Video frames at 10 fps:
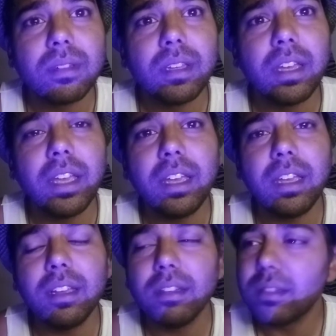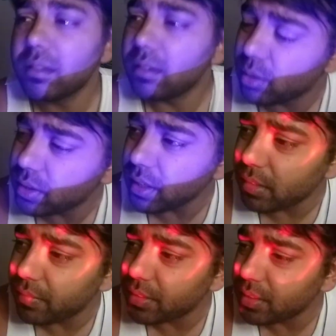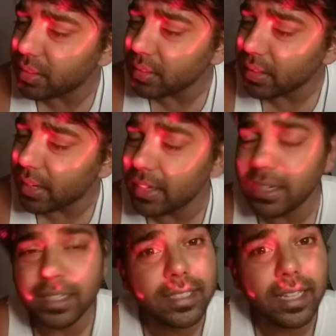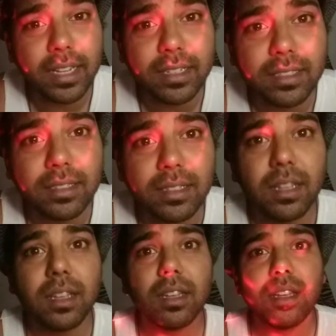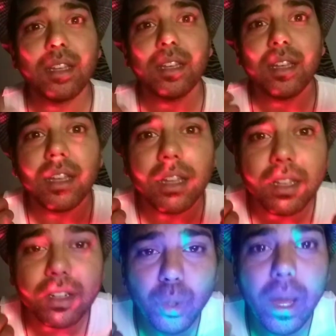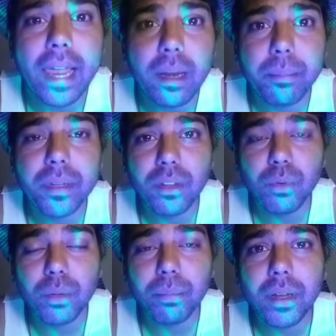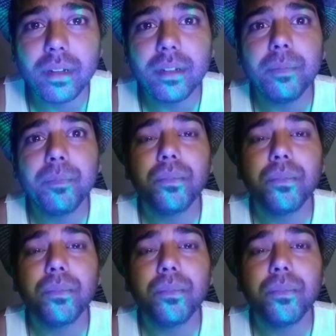he looks at the Vizier and he decides to help the woodpecker.